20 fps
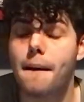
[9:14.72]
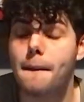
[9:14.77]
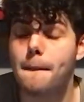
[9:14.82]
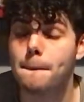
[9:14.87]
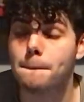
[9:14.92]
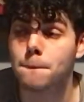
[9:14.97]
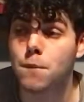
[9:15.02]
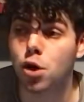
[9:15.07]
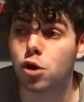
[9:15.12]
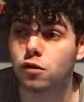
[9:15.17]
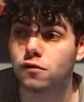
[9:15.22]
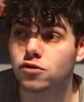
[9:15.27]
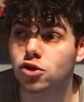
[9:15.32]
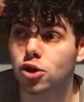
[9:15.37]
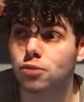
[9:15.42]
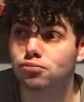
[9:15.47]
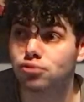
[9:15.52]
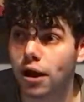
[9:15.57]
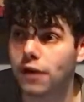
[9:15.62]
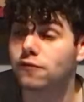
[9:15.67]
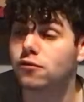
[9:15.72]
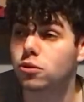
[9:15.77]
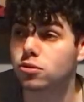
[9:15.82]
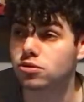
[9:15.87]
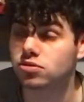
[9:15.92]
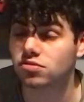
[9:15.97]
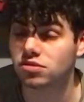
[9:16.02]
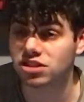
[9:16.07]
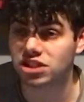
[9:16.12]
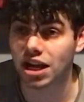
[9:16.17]
move to Brentford
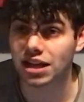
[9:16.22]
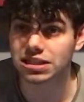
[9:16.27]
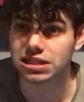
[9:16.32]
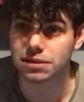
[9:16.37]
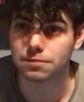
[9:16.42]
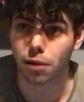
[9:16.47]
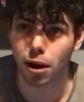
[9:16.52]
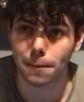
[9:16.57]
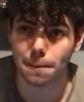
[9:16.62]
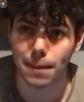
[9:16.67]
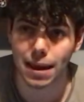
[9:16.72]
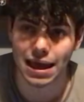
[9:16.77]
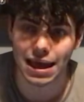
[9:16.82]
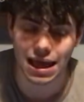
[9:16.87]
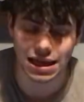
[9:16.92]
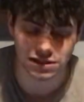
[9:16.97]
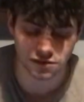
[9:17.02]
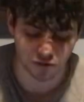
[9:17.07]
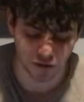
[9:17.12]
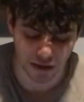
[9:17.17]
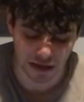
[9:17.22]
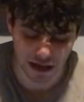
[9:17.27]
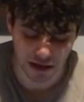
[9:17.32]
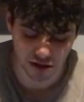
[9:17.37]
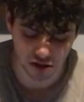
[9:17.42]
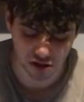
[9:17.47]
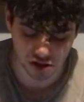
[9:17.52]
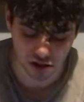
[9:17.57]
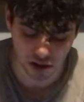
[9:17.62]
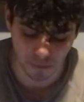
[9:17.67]
was rejected by PSV in
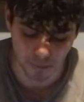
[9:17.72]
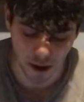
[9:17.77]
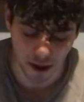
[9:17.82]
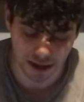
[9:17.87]
the summer.